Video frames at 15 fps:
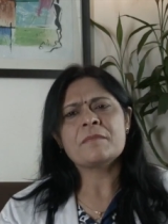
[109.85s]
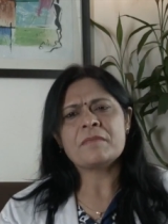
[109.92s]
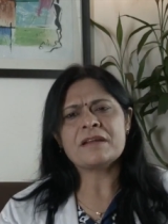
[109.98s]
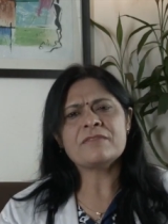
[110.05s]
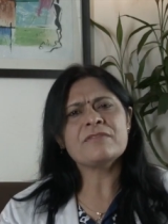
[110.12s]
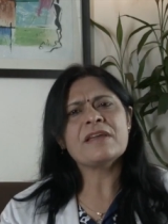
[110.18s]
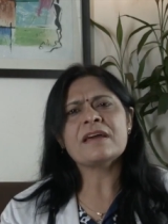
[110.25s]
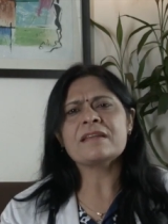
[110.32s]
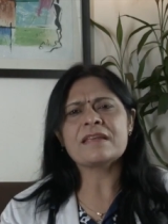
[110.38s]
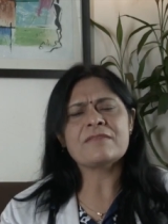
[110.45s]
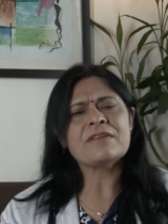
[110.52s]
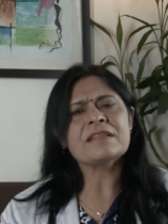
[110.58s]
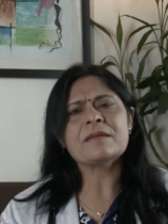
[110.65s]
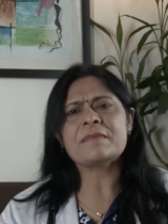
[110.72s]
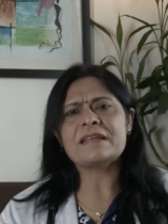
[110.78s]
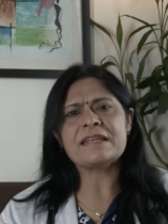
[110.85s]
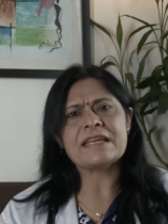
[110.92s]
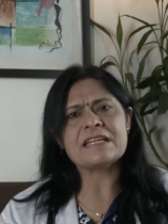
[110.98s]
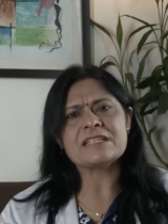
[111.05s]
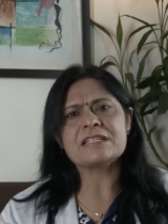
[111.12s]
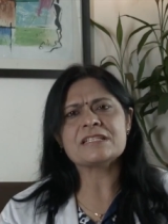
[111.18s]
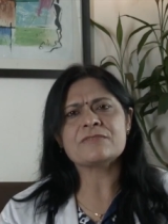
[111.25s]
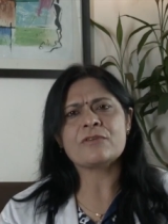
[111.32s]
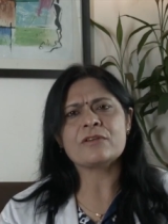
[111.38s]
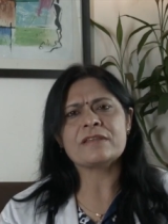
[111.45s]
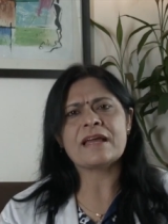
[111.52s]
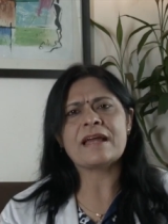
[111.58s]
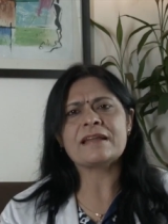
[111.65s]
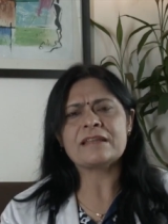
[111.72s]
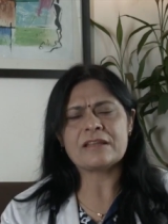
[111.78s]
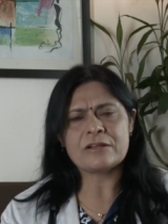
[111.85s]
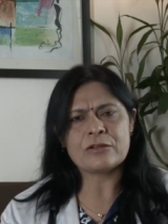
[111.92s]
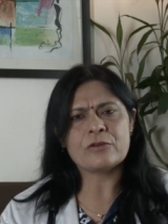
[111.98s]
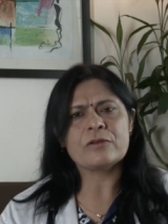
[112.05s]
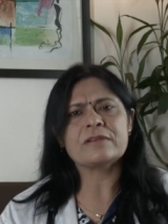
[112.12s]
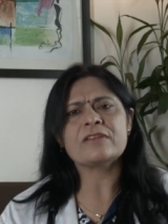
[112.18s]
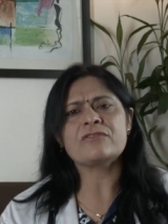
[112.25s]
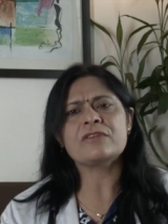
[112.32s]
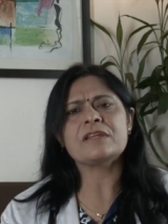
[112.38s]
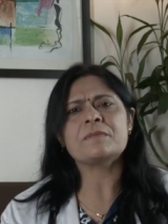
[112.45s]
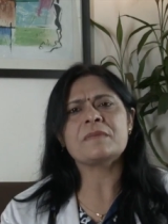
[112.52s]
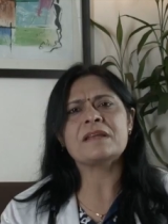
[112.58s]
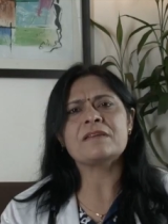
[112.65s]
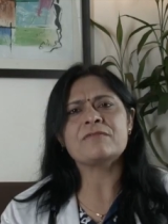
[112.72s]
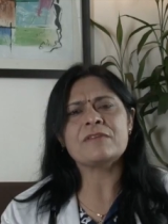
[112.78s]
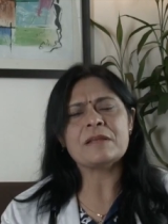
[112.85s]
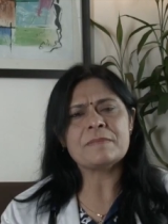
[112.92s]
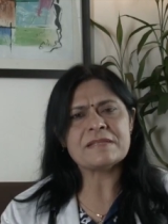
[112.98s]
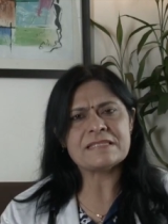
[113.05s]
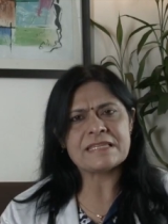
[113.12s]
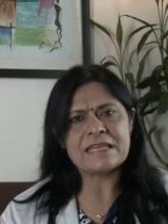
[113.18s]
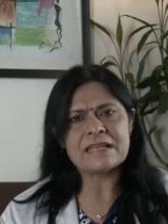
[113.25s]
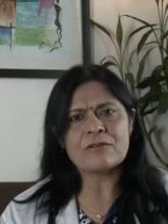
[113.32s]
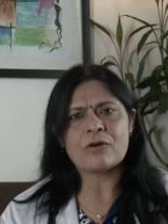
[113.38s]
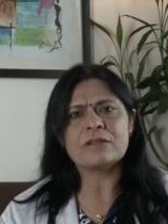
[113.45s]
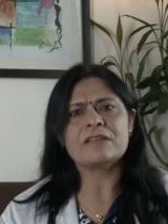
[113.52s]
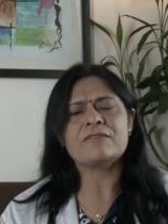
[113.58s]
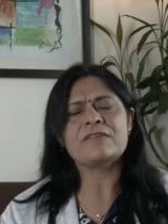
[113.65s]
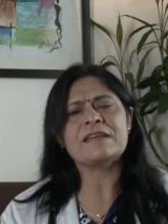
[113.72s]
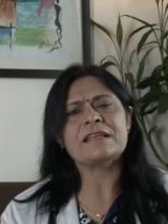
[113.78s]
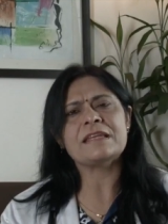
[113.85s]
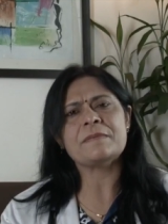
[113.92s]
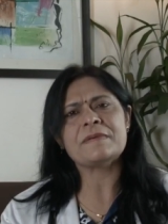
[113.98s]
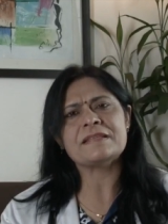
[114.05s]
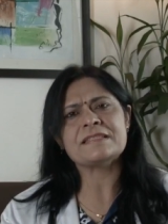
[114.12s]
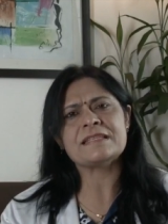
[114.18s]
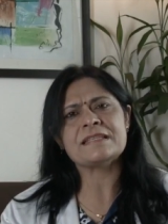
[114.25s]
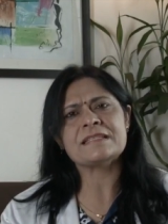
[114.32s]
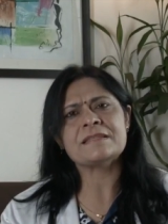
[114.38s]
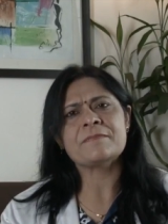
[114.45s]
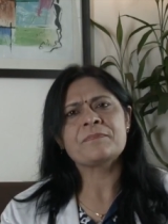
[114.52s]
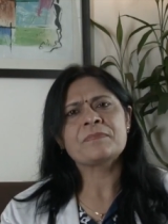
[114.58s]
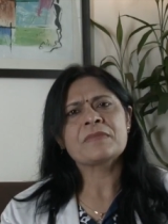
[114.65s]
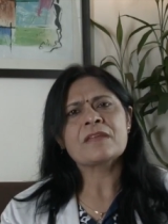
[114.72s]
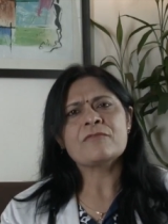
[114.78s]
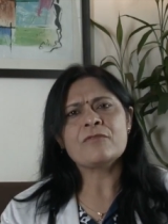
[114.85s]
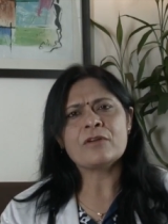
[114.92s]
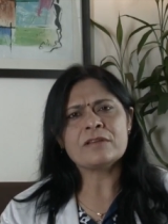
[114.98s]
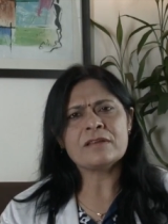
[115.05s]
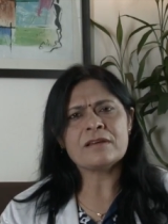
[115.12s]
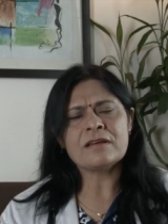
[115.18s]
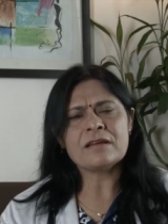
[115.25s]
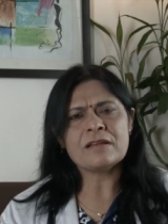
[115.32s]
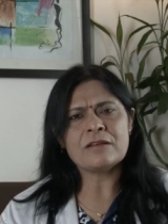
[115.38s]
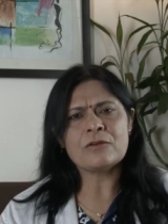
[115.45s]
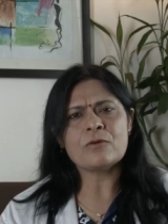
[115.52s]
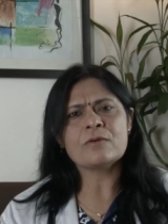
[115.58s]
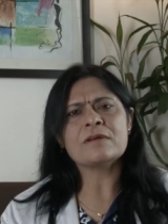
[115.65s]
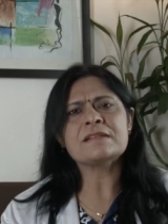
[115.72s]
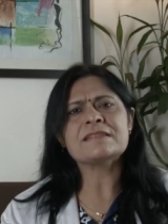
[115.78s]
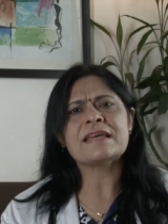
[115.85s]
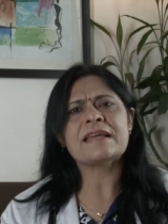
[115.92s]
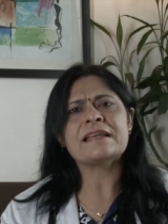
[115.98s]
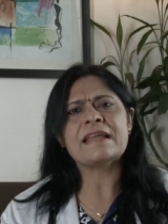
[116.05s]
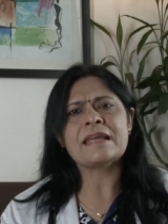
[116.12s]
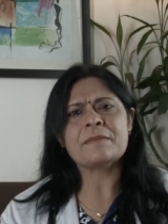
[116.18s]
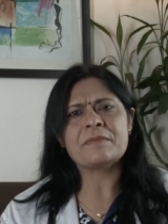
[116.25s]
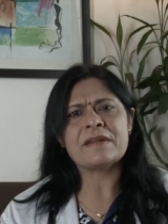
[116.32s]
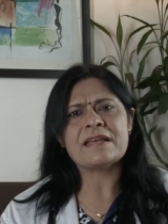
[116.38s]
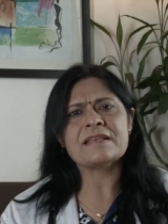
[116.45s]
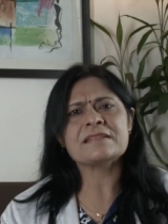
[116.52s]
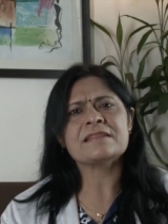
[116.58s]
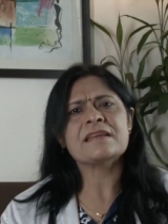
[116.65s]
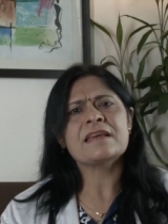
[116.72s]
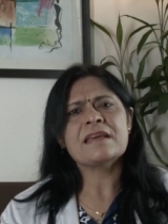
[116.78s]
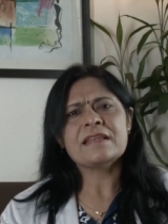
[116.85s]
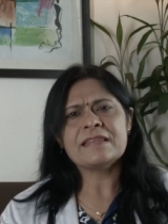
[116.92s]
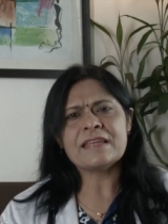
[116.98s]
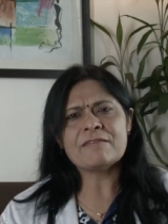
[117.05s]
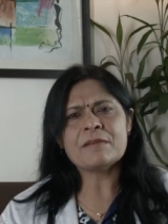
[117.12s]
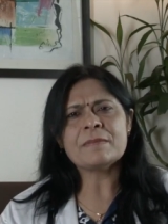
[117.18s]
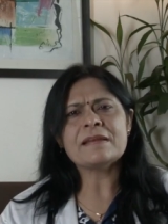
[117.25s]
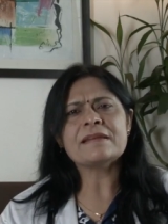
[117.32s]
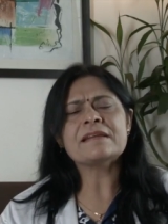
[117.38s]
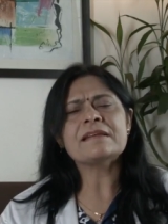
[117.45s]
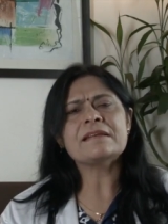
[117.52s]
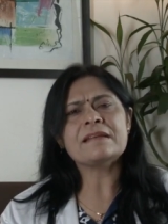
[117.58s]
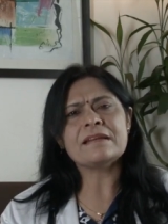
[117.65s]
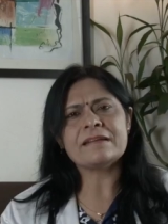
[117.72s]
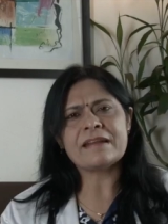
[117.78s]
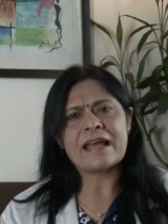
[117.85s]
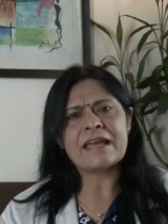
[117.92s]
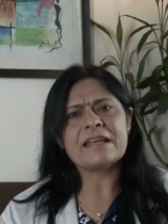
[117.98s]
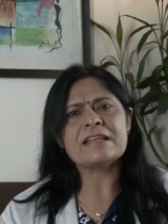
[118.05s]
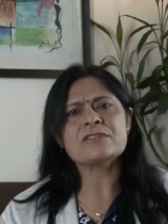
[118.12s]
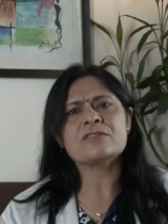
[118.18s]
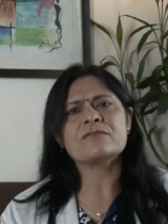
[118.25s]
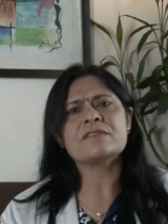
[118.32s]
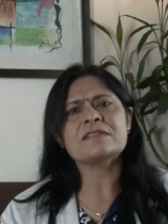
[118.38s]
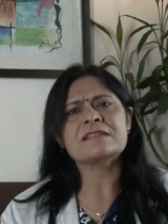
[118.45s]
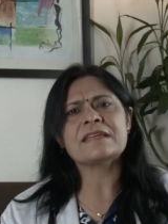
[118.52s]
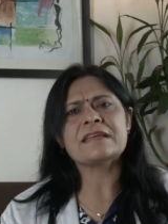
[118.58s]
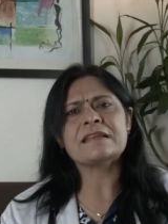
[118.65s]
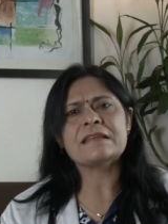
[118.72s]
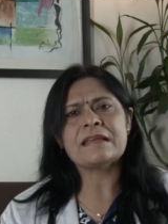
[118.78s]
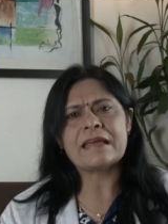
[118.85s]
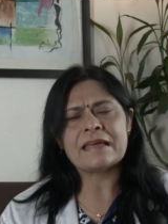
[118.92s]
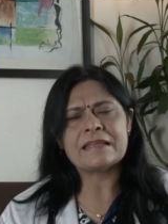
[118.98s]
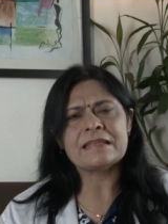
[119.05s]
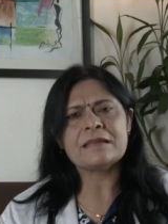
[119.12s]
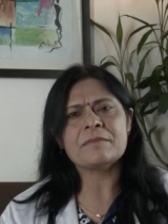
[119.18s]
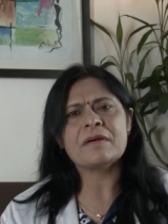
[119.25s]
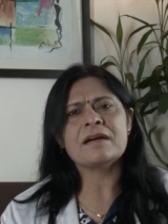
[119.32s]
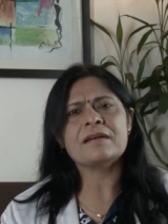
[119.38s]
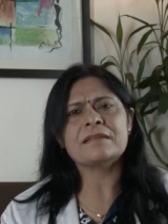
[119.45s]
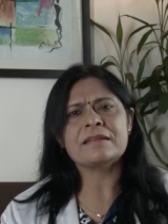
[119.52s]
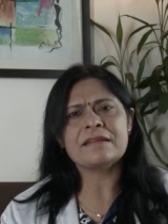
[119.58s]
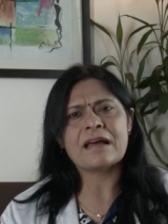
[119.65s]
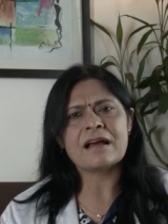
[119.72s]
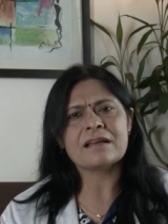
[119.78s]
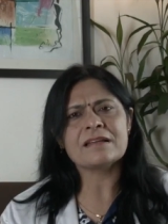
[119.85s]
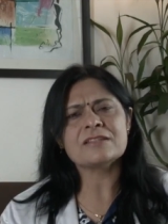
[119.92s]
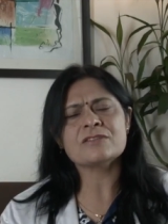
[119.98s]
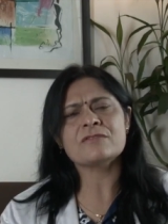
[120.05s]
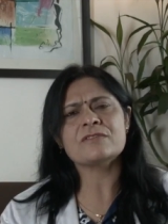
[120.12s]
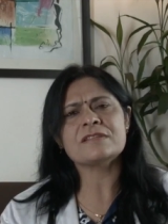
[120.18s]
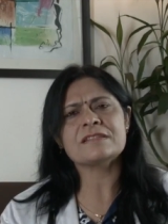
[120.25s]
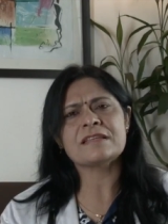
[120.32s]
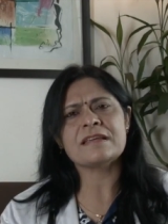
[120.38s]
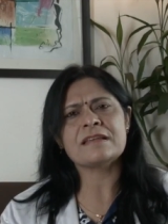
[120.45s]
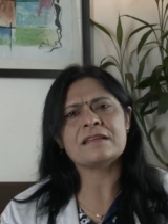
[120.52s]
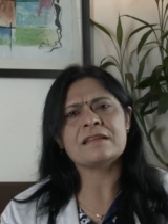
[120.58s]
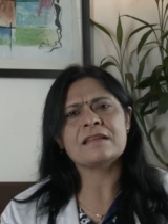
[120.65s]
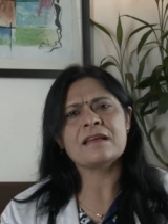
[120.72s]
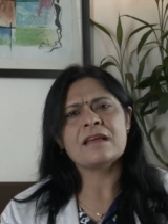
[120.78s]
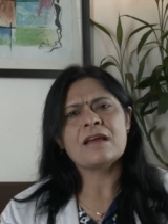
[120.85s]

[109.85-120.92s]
But we are giving the medications for that during the treatment. We'll be seeing on the weekly basis. For the local site like breast, there will be little dryness of the skin, erythema, the darkness of the skin.